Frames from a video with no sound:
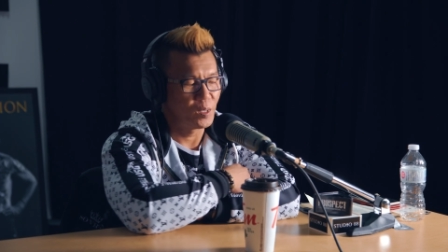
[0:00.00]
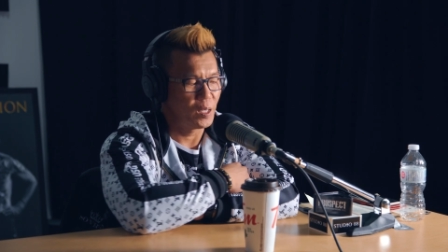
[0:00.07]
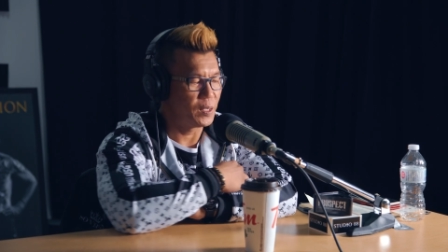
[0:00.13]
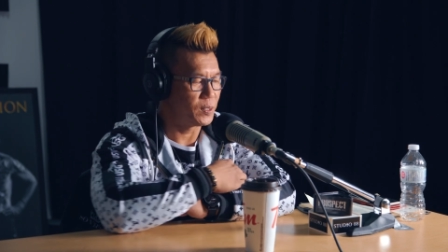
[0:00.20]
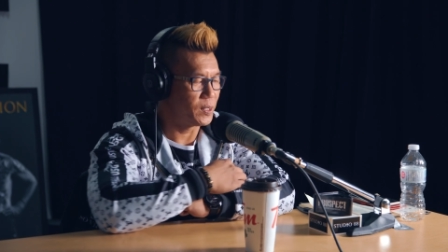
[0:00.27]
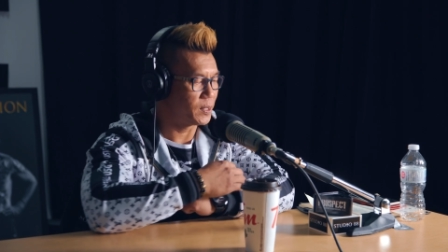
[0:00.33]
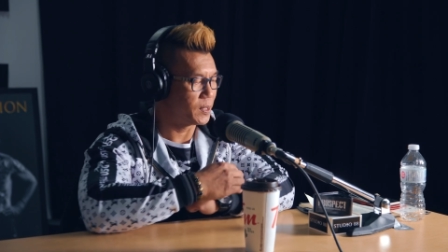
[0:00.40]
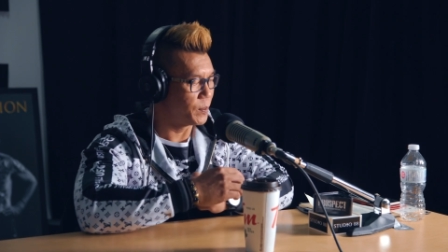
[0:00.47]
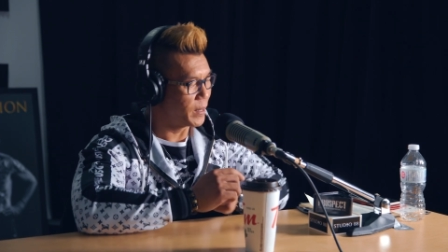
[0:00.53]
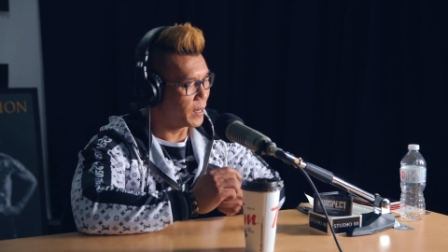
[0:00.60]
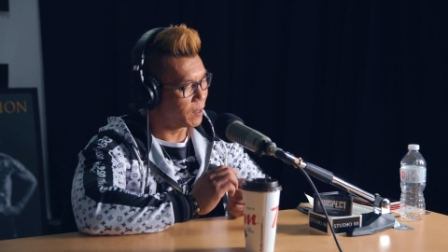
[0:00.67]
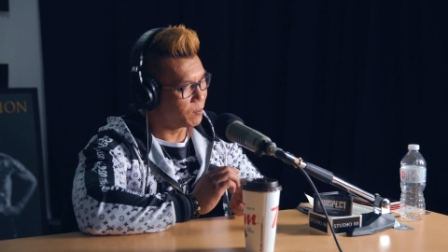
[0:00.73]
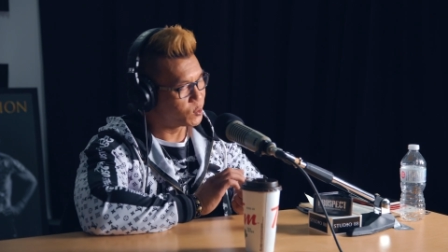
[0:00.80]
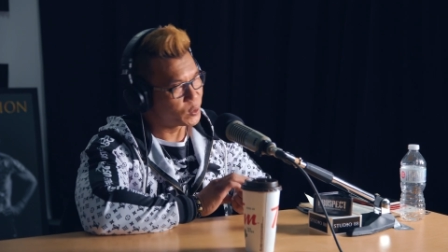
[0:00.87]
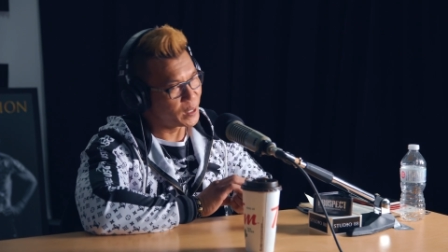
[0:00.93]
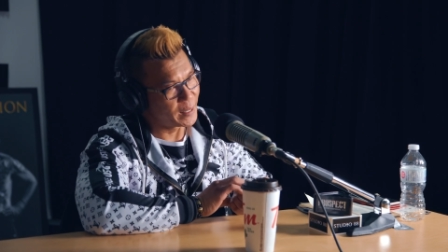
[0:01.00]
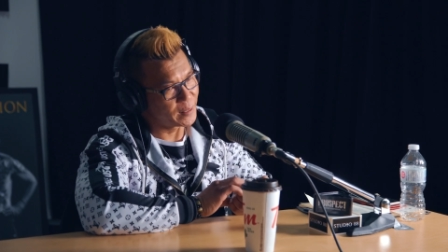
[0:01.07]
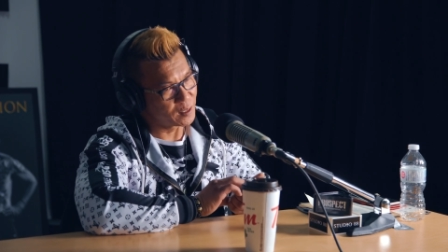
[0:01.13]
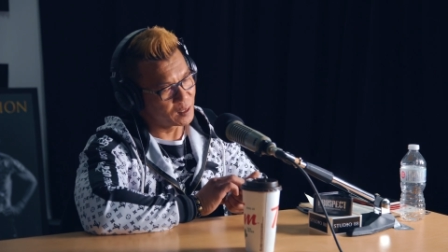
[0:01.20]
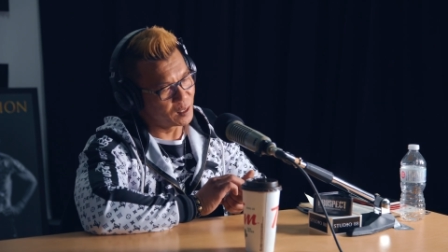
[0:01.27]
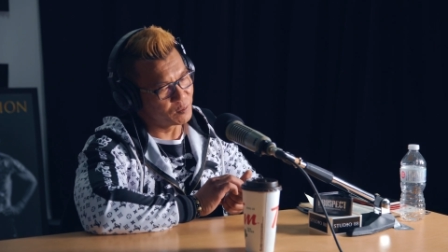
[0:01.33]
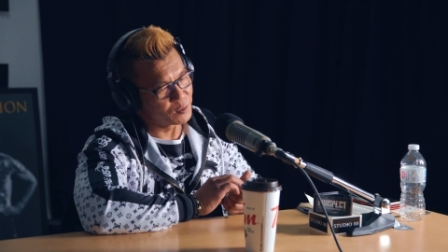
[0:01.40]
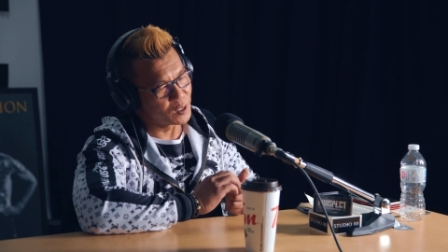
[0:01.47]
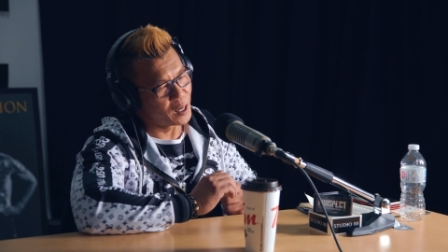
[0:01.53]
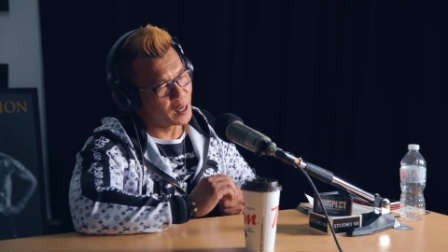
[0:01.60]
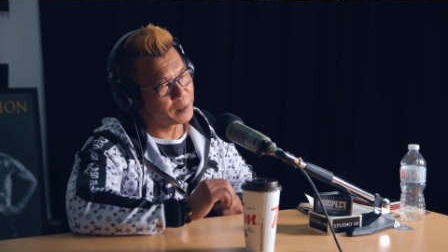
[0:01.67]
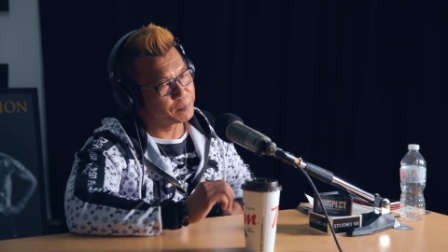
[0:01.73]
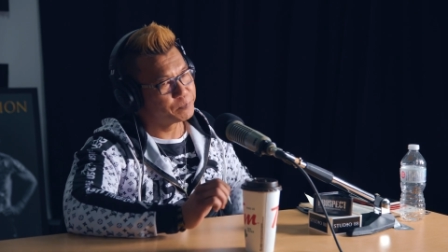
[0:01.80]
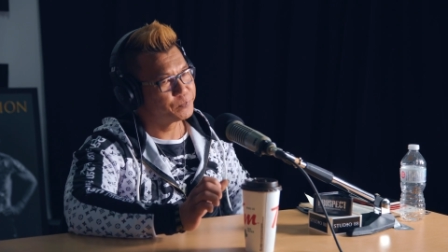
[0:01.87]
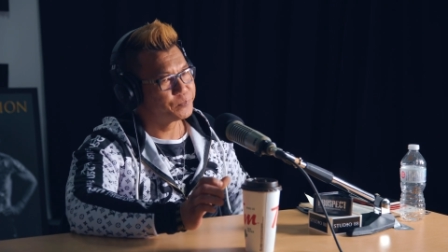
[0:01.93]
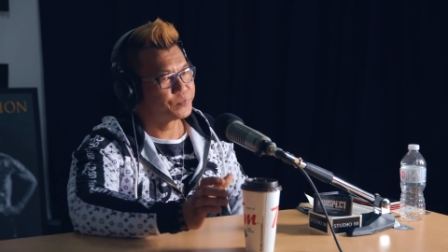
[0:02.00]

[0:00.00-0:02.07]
It's just a matter of trying the gloves on.